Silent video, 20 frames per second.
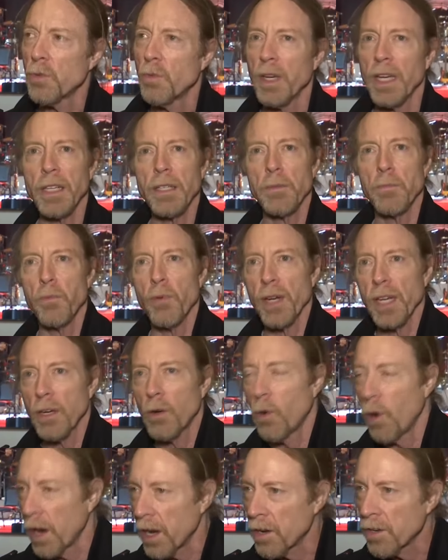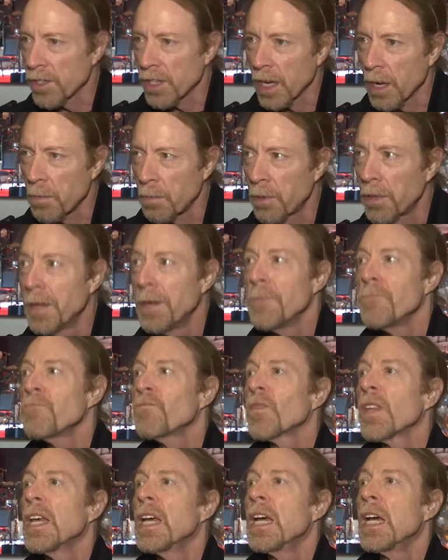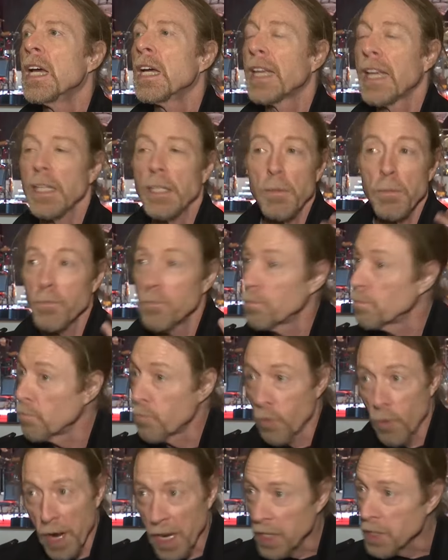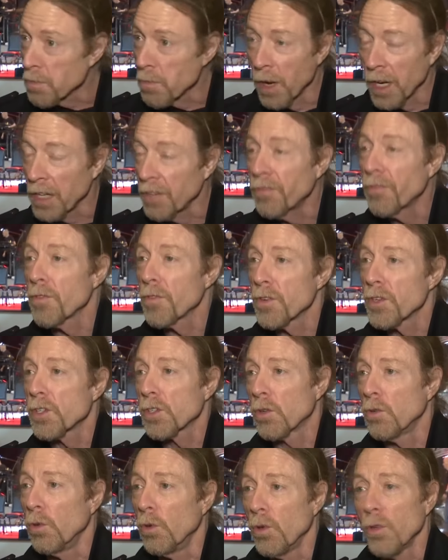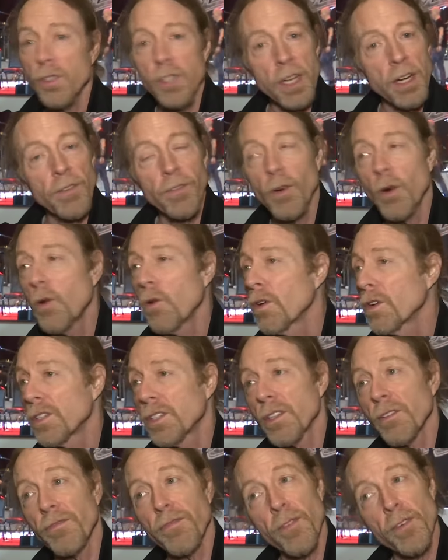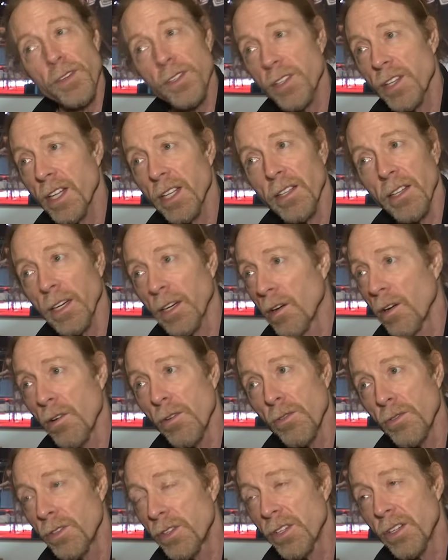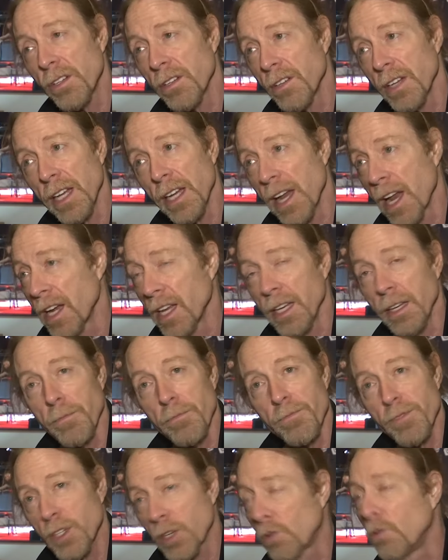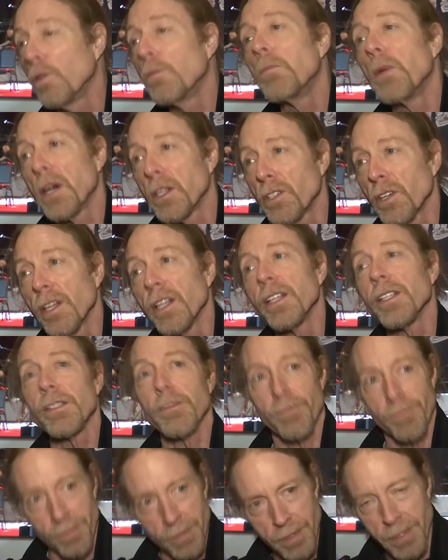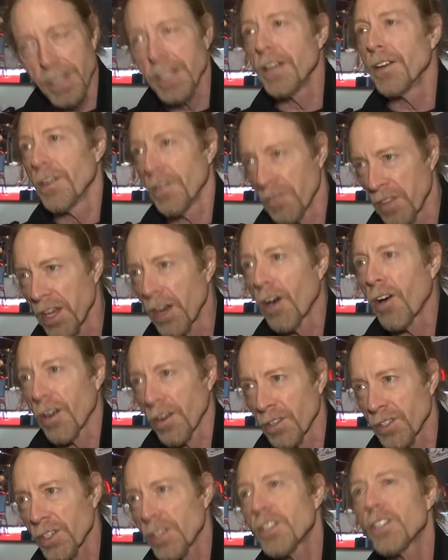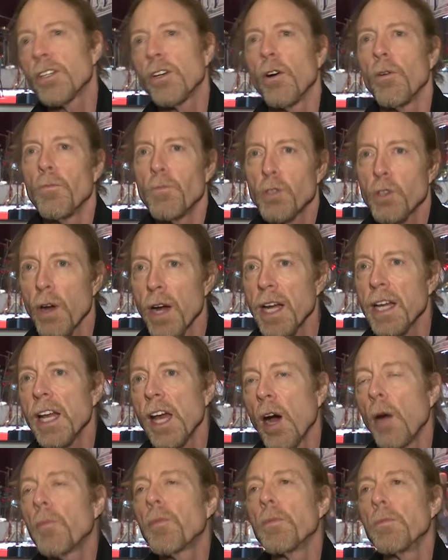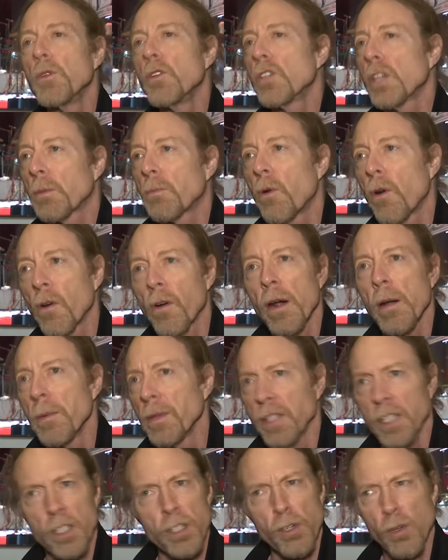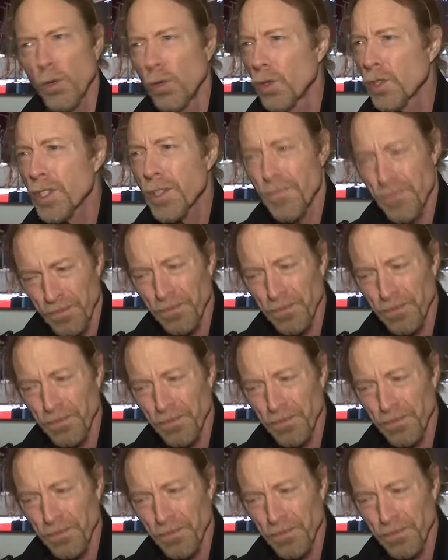We get to bring choirs up get to raise money for their schools and of course the first thing that goes in any school budget is the, the arts so trying to help the music program at these schools